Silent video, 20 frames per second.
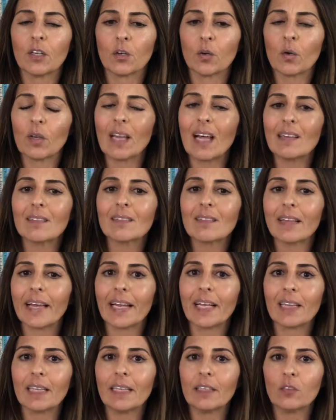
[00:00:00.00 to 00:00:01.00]
you're less
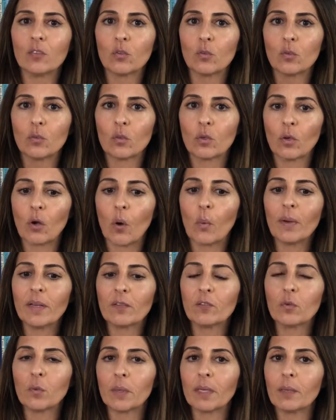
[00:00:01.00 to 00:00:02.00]
likely to go
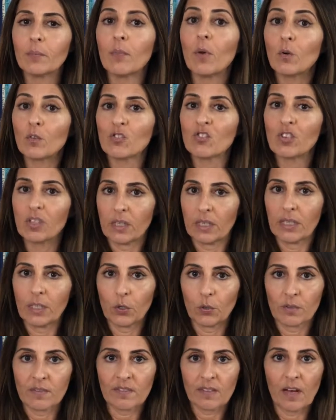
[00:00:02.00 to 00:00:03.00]
into it emotionally
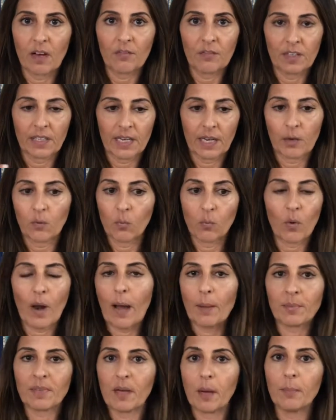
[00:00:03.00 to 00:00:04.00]
yourself and get
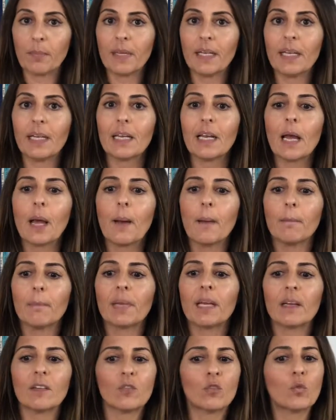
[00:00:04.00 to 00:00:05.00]
wrapped up in it,
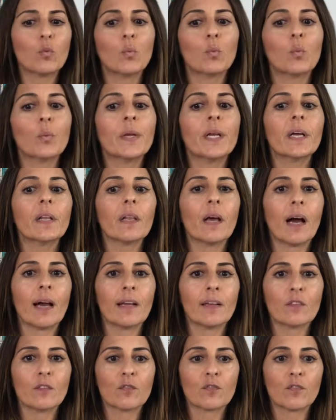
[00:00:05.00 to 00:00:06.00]
because you
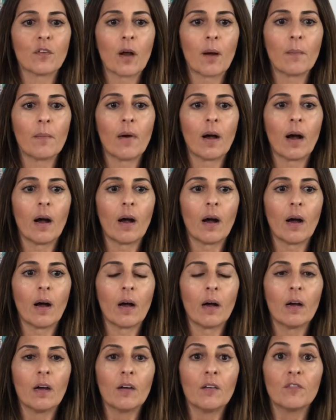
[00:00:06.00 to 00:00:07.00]
realize from a
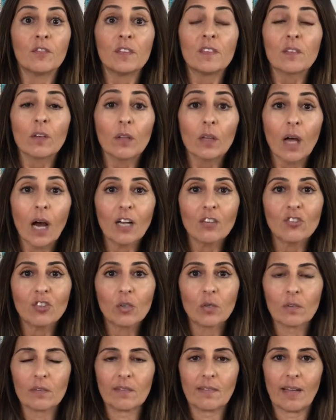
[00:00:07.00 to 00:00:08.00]

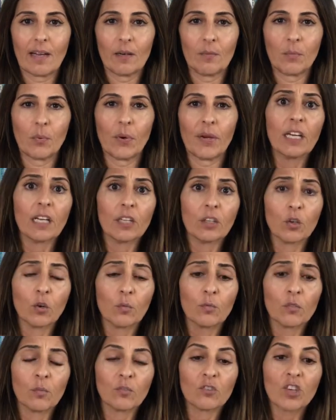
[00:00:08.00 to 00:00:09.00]
physiological standpoint that
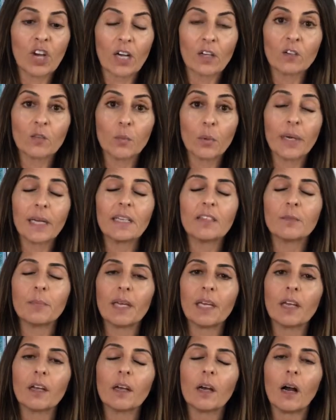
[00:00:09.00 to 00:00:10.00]
your child's brain is
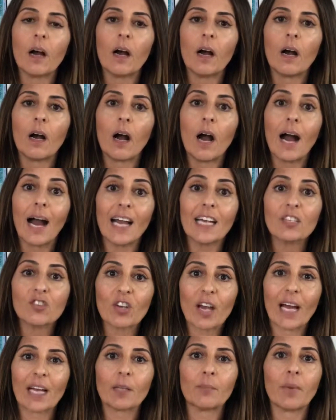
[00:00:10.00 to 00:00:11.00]
being
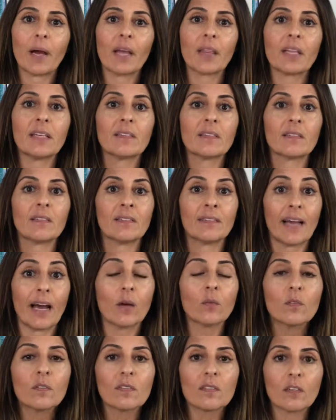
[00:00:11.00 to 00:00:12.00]
hijacked by this
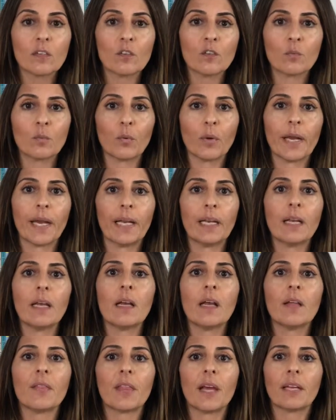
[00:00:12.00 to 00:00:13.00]
downstairs brain
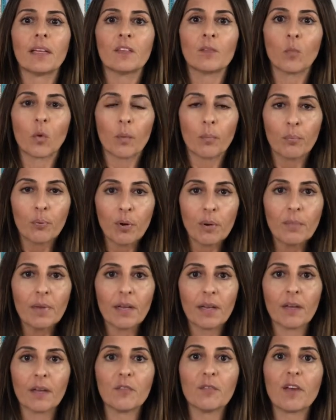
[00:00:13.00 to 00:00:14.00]
that is more
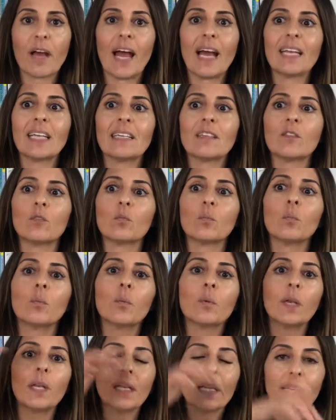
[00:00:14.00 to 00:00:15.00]
primitive and is
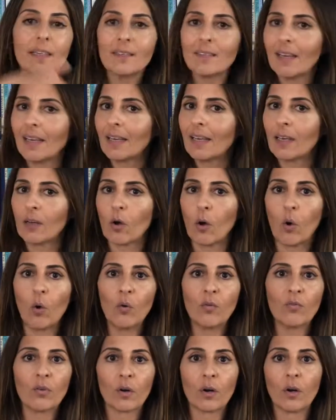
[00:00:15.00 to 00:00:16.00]
really taking
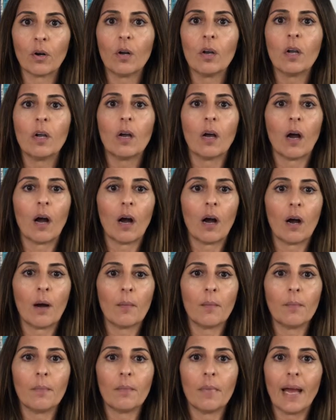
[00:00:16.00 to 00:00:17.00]
over
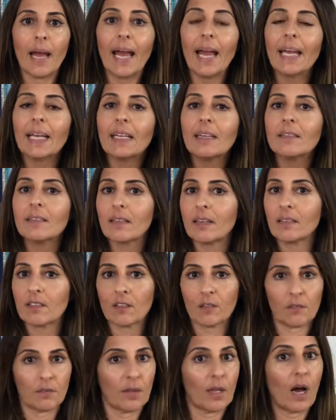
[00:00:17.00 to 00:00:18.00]
any sense
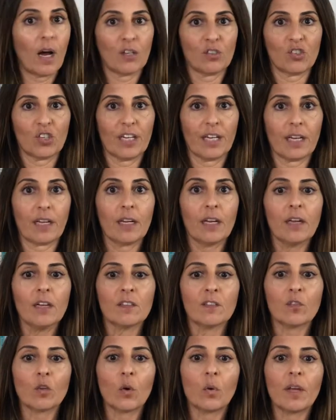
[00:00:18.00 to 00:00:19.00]
of logic.
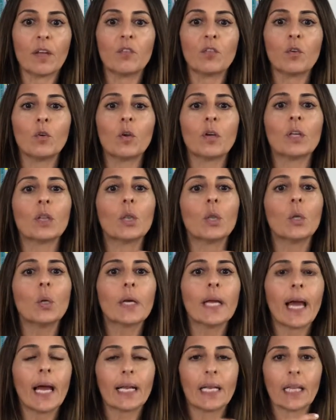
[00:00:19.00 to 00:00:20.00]
So if you can
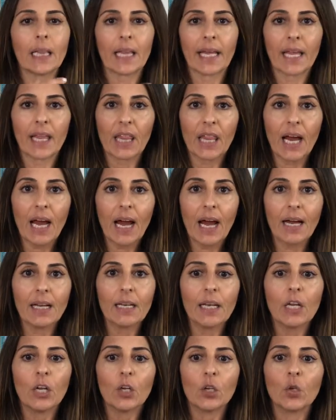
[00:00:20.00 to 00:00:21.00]
look at it like that,
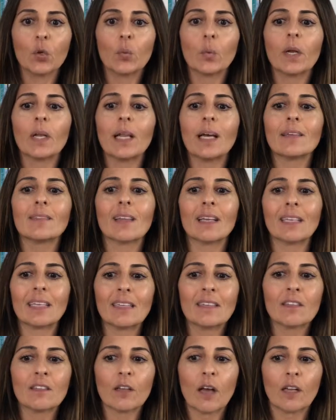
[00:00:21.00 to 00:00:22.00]
you realize that
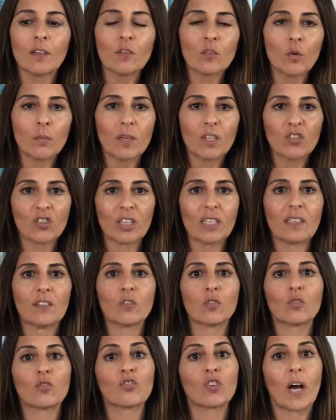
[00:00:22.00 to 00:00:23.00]
it's not so much that
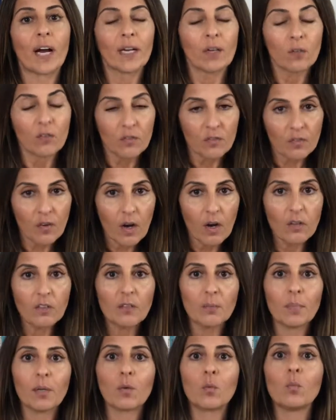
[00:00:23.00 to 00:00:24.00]
it's your child's
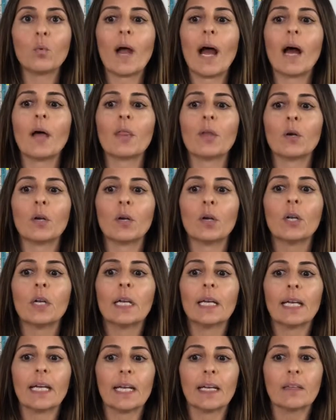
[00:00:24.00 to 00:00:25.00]
fault, but rather
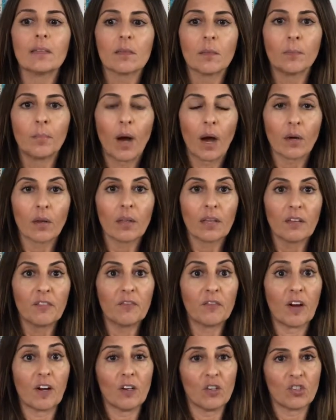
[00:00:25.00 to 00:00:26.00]
it's a bodily
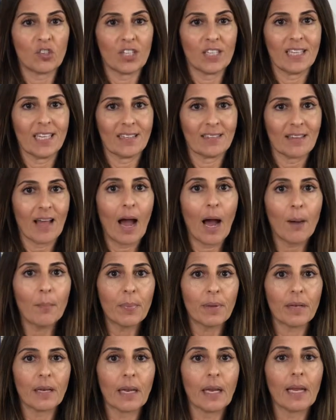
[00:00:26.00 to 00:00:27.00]
function that's
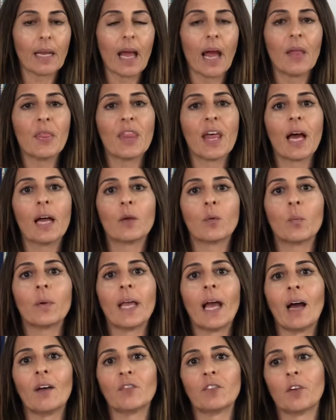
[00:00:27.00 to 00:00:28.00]
happening and that we
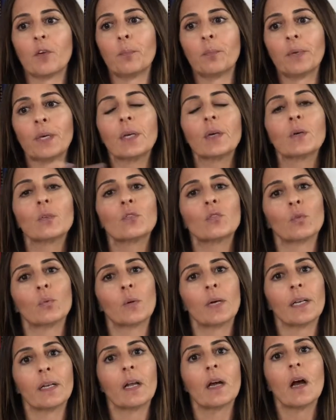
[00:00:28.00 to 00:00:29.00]
have to appeal
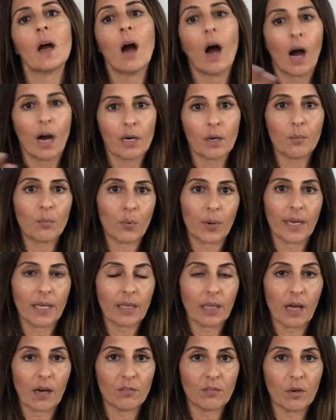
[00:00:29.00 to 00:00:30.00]
to it on a brain
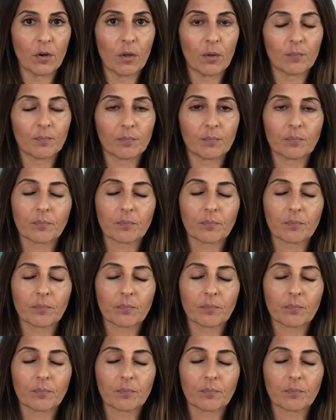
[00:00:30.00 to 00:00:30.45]
level.